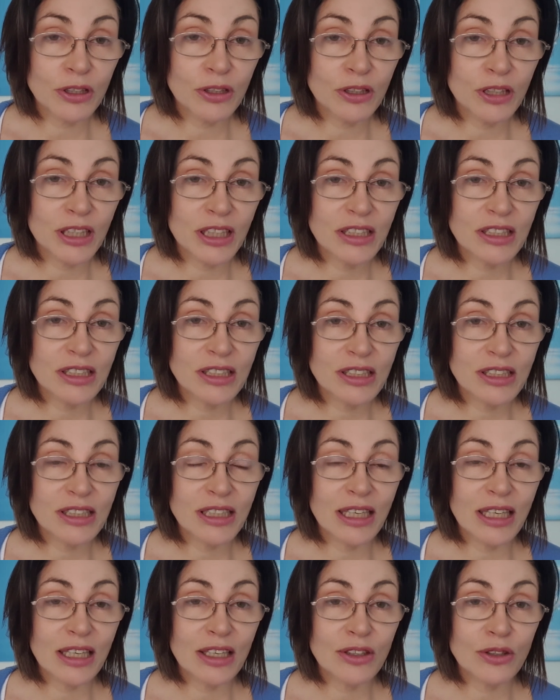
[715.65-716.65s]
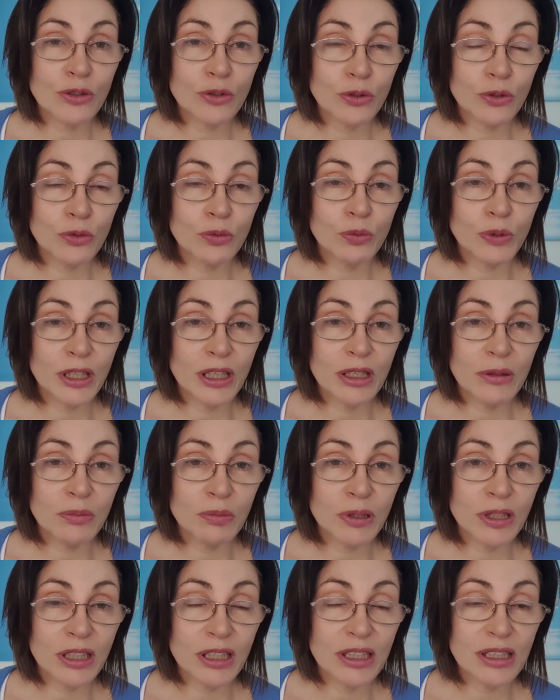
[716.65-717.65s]
You'll need to say, could you
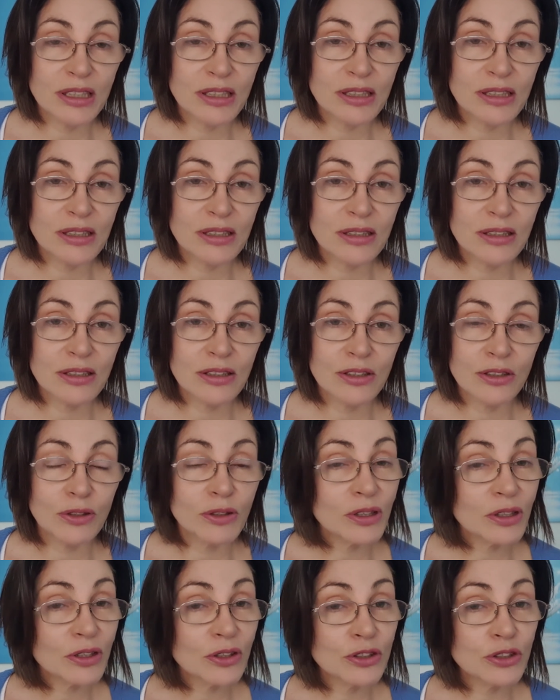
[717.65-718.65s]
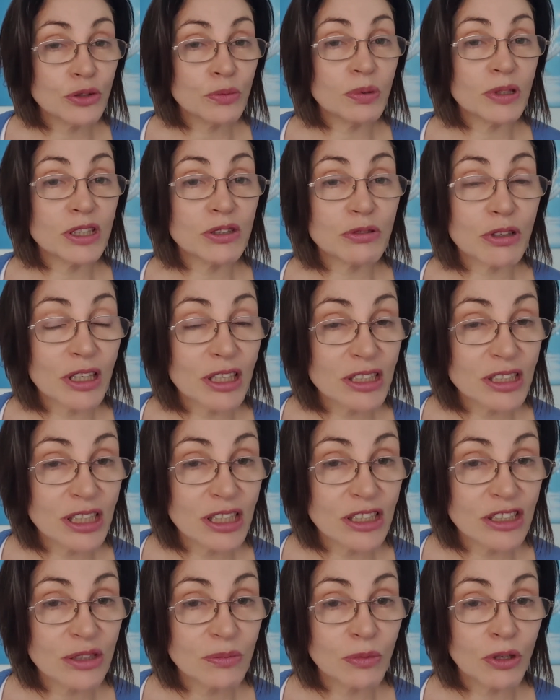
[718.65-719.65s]
please write a
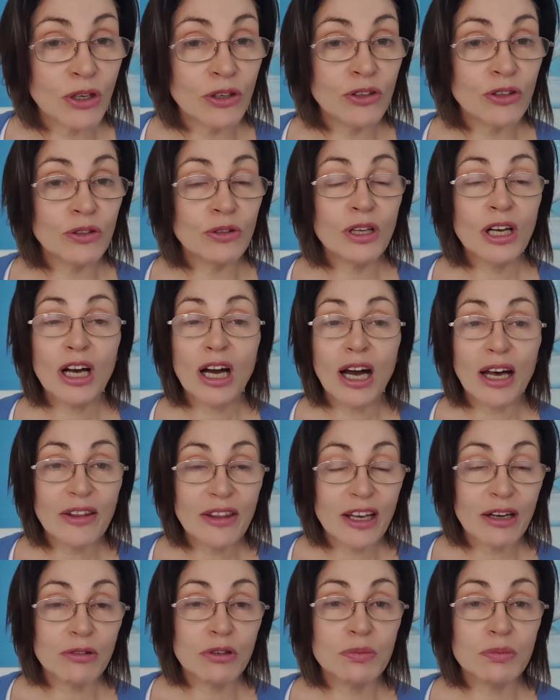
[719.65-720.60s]
testimonial? That